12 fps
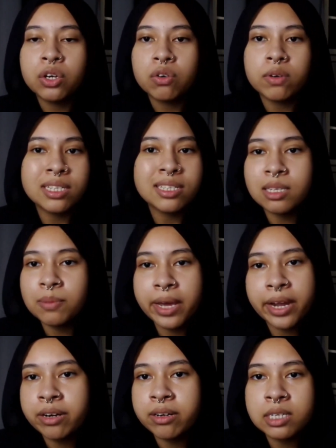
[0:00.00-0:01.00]
run some
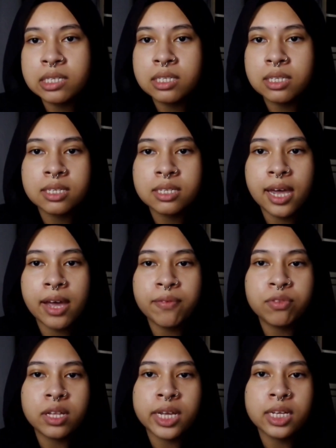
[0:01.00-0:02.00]
errands because I have
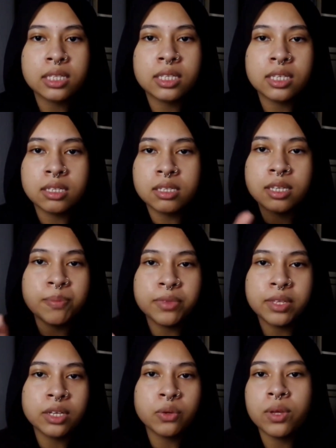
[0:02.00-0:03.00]
to like deal
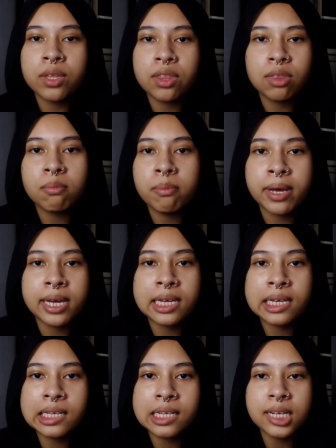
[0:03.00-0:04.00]
something with my